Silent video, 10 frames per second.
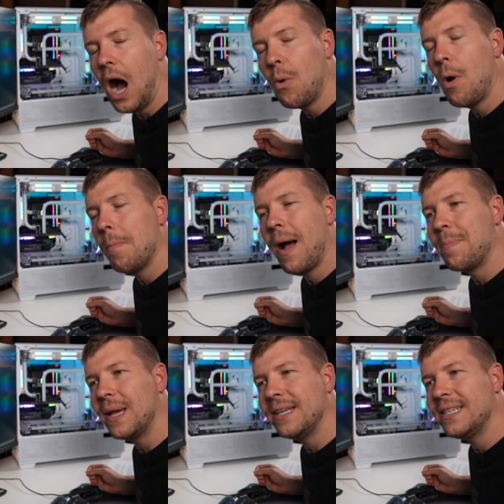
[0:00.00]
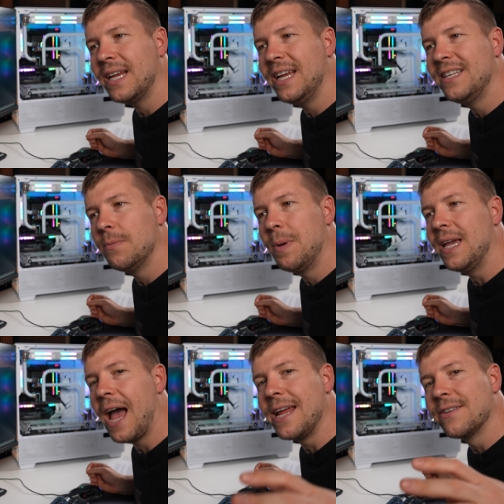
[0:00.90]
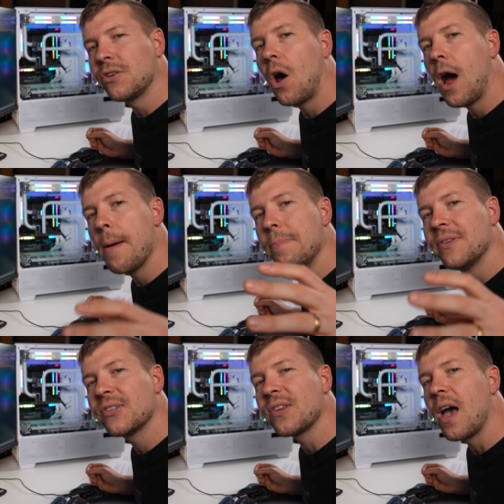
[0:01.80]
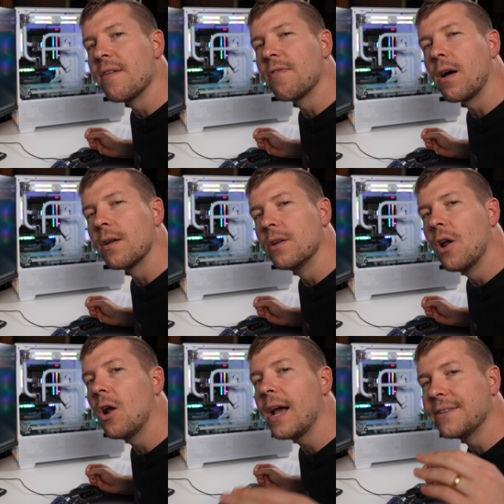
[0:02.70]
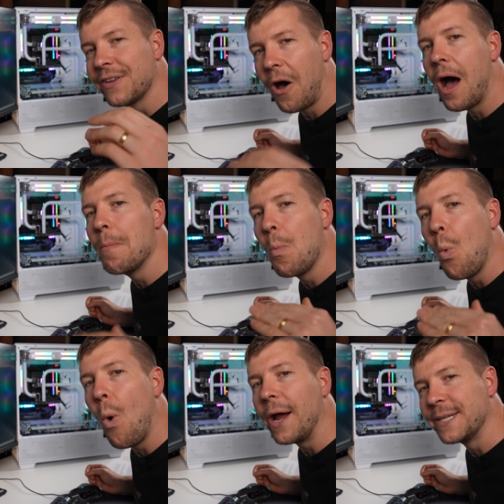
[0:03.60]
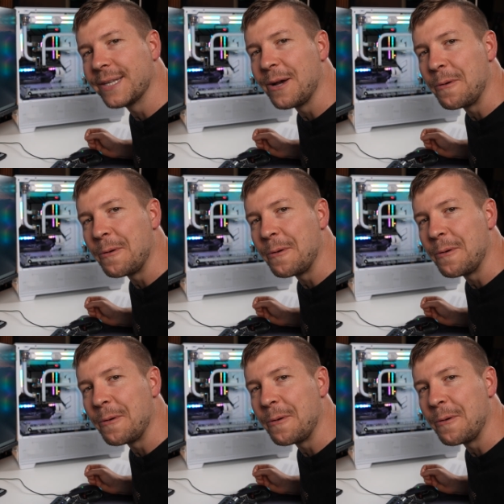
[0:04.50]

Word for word: I want my P C to be a time saver, not a time waster.